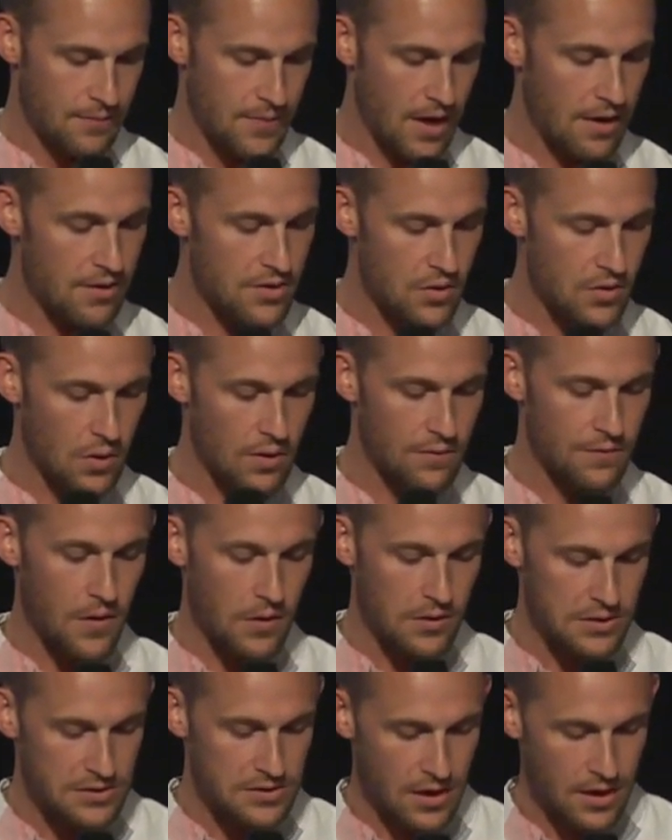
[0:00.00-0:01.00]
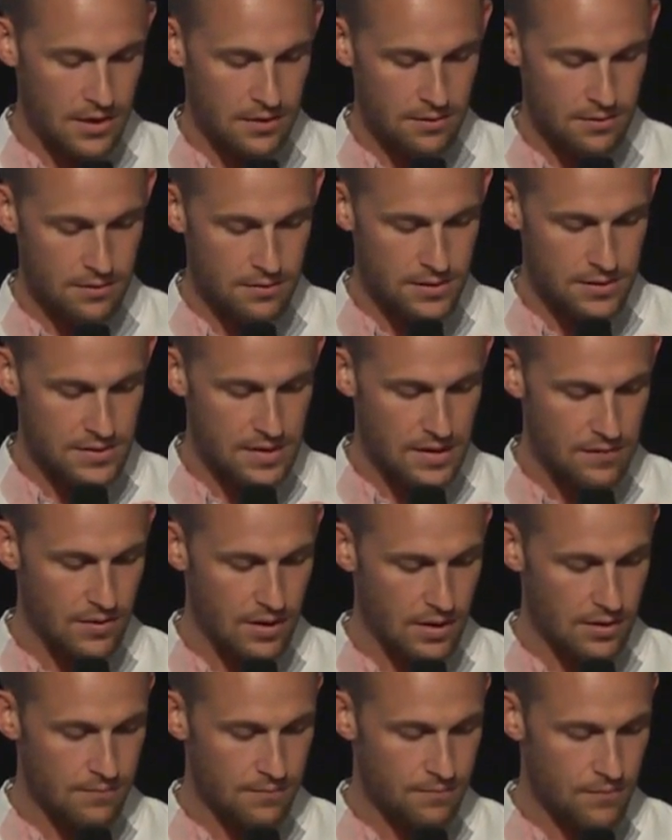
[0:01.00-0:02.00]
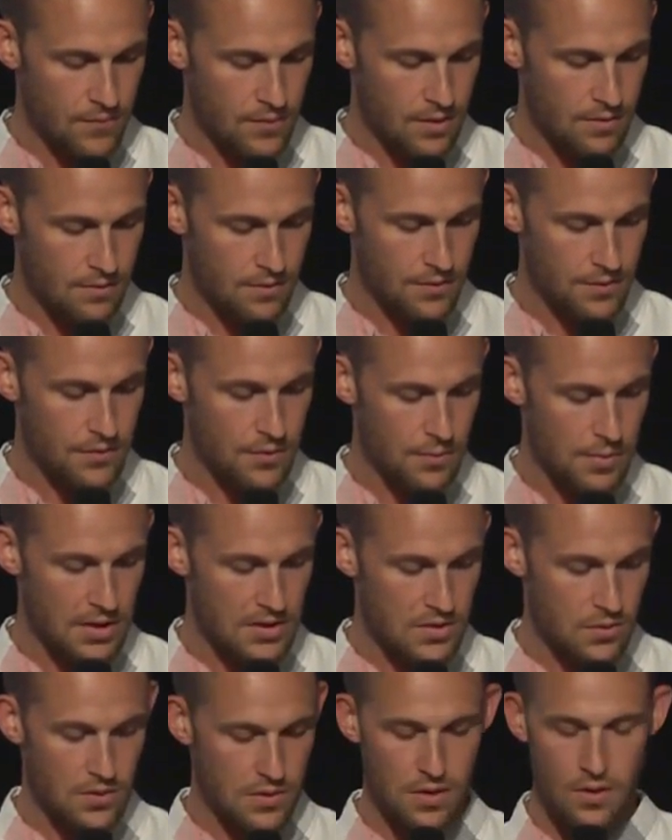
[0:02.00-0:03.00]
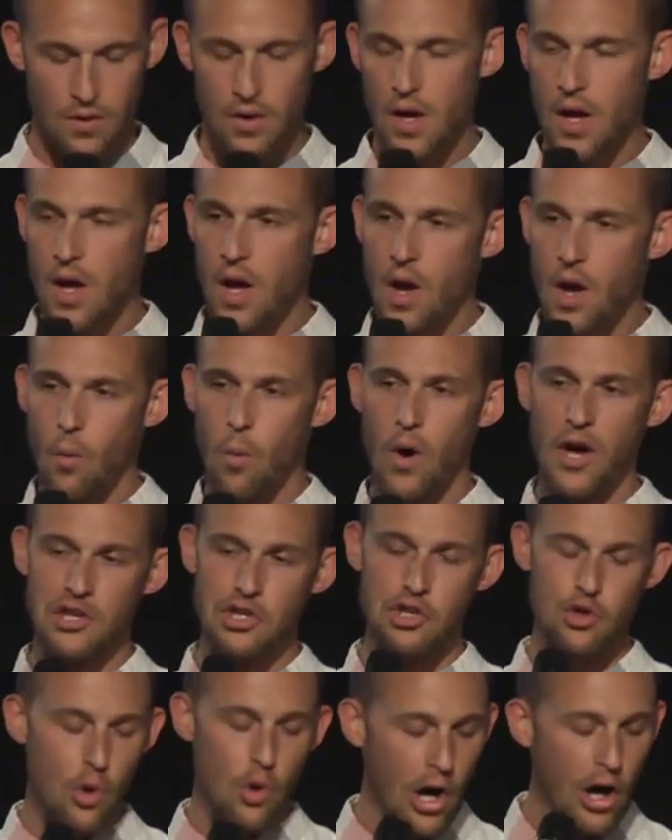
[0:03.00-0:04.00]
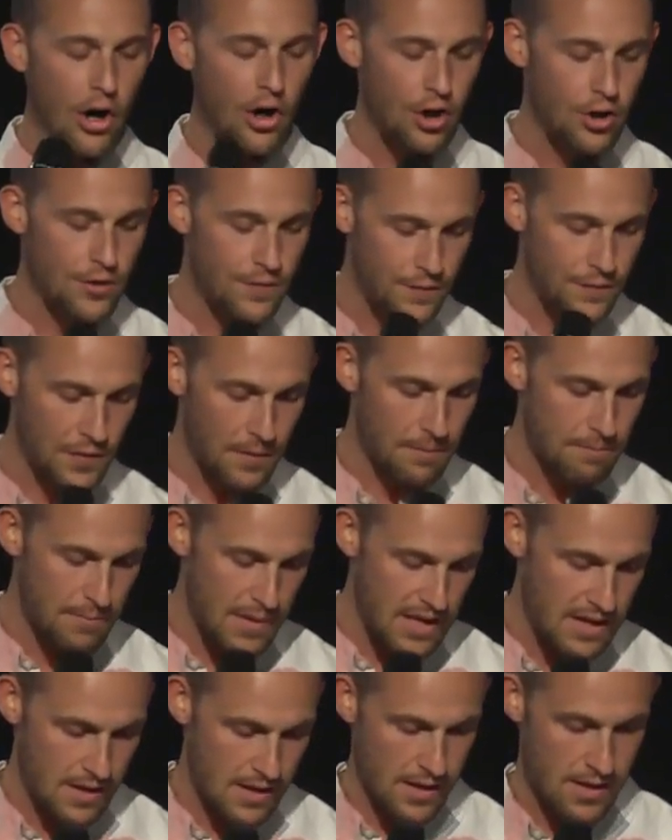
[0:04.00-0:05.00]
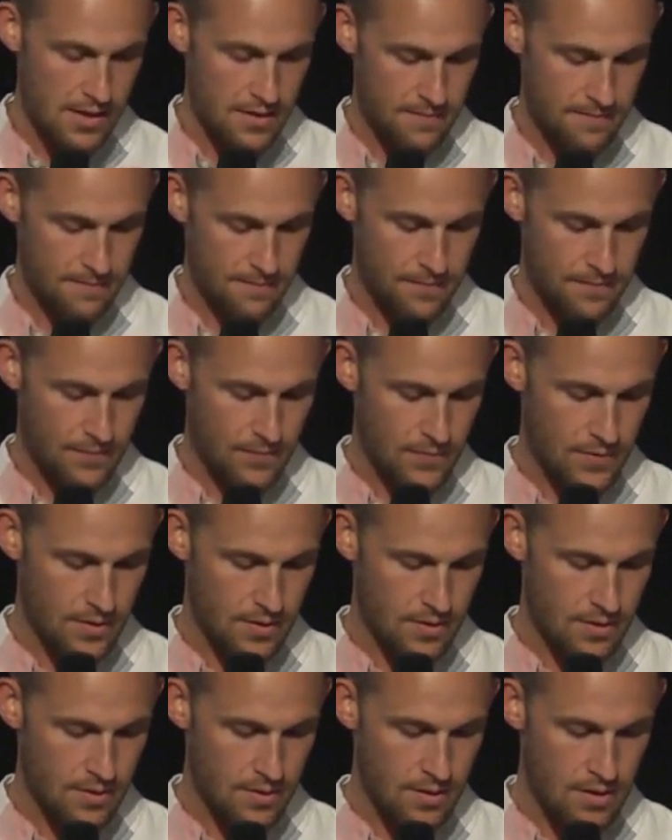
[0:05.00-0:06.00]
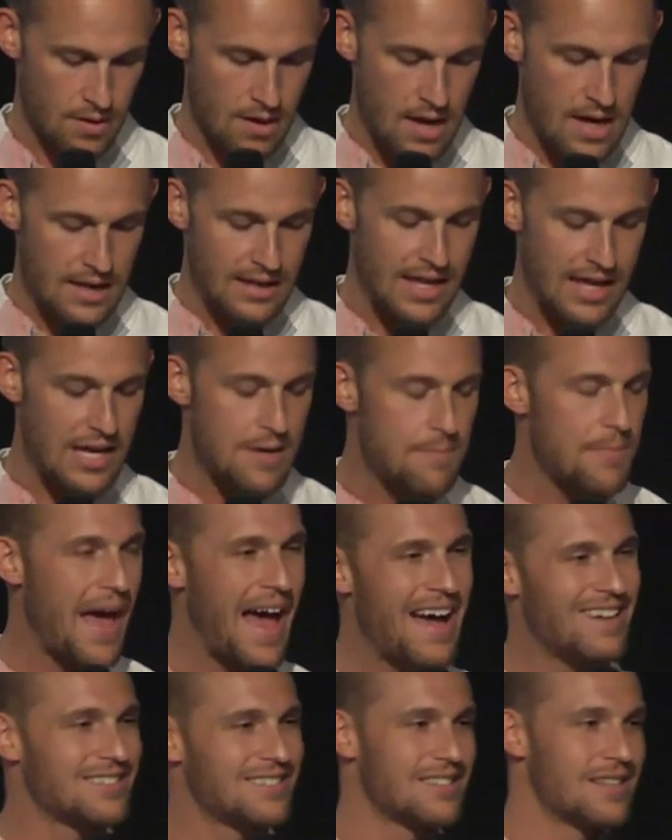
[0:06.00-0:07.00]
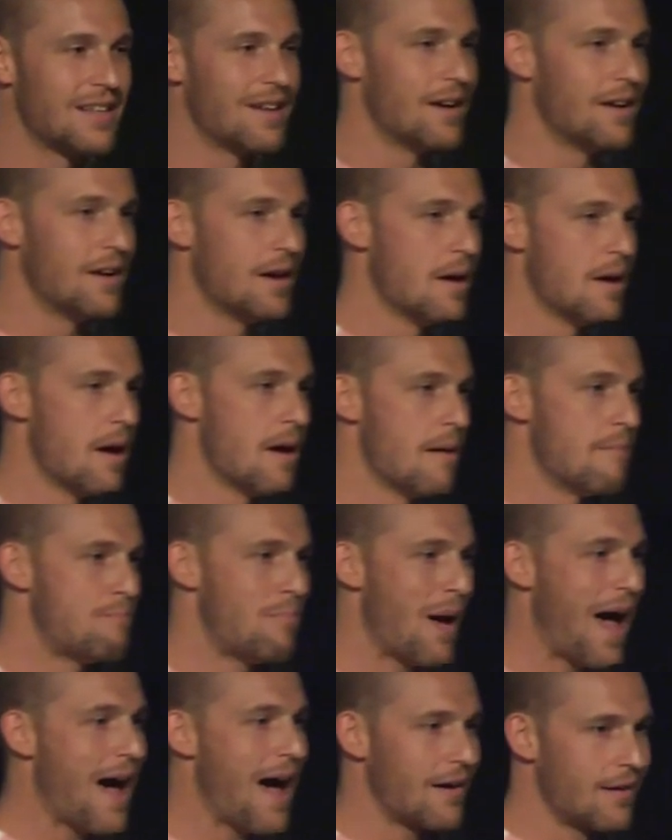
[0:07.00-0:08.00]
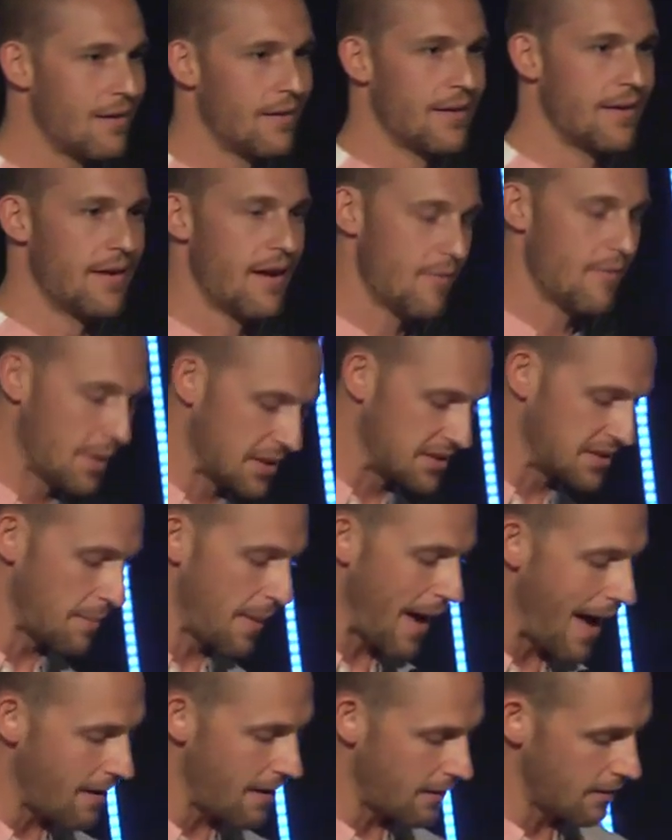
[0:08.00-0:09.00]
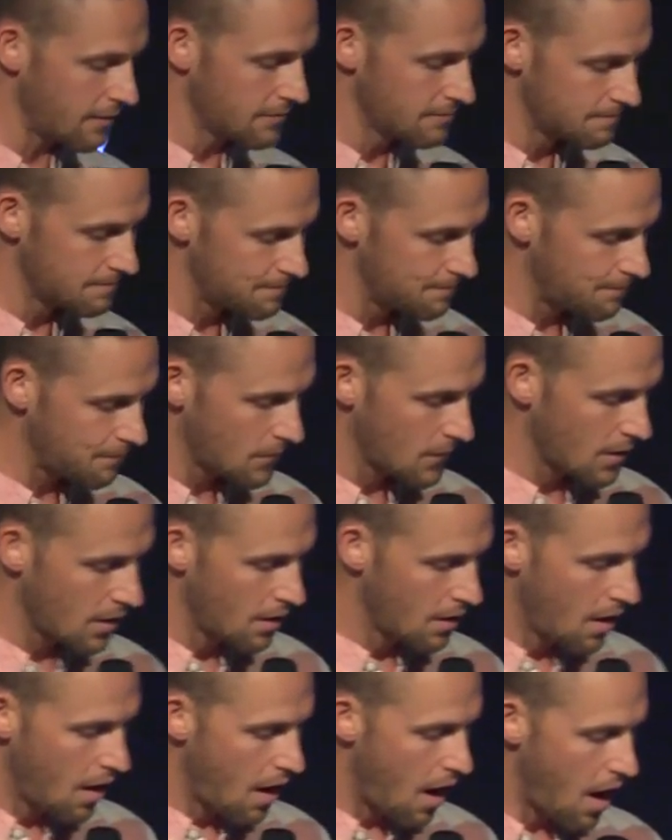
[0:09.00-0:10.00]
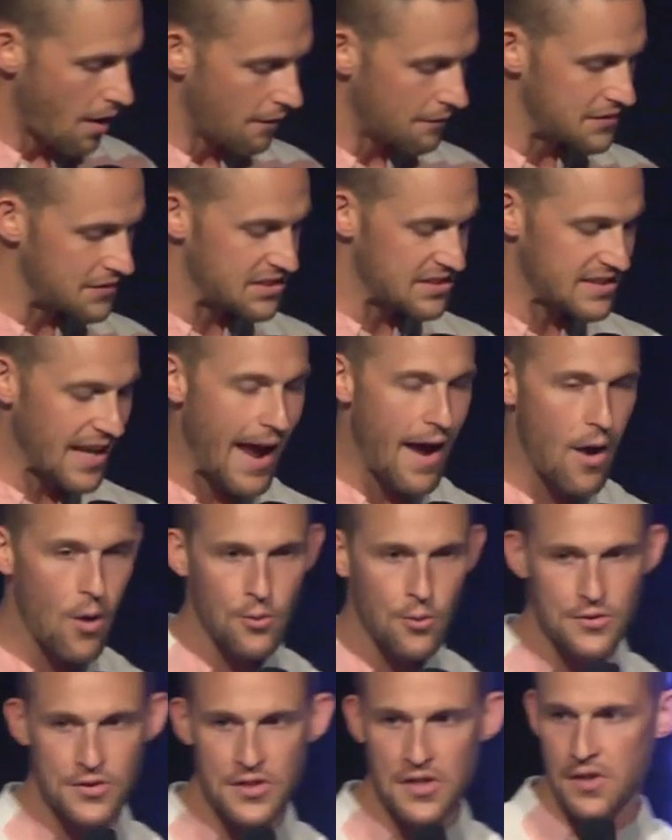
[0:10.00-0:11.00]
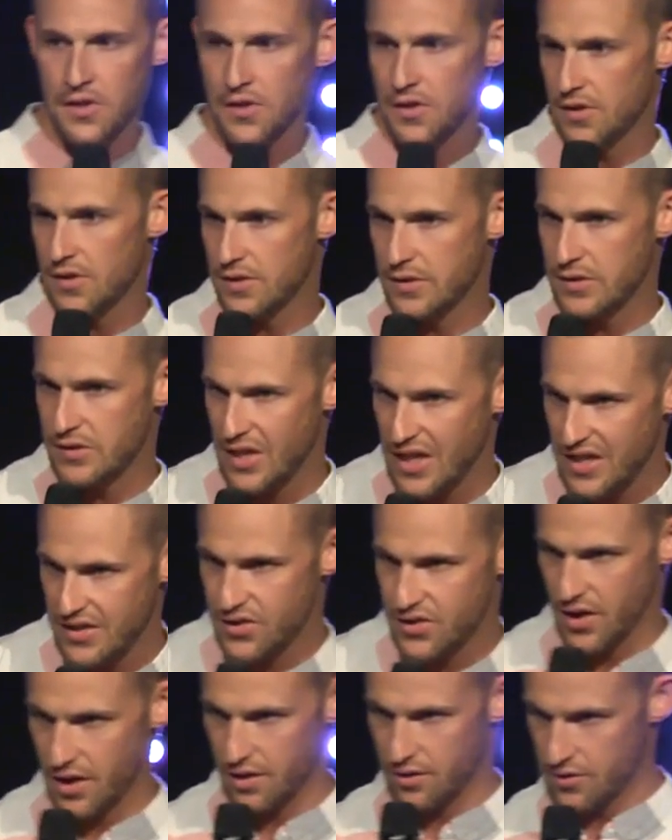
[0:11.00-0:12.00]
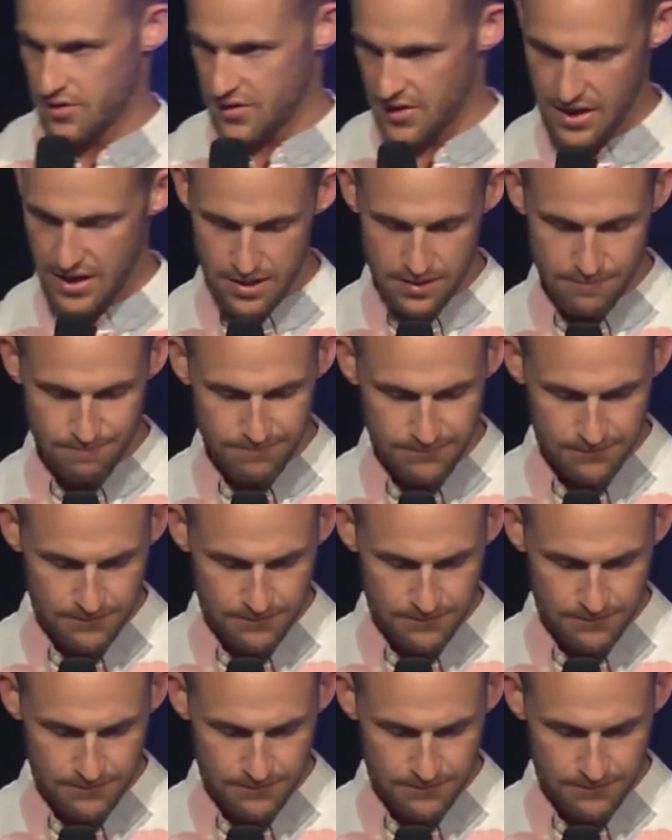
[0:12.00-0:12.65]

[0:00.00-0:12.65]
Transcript: Now, here's what I'll focus on this evening for a few minutes with you. What you heard from me keep as the pattern. Everybody say pattern of sound teaching. You see it?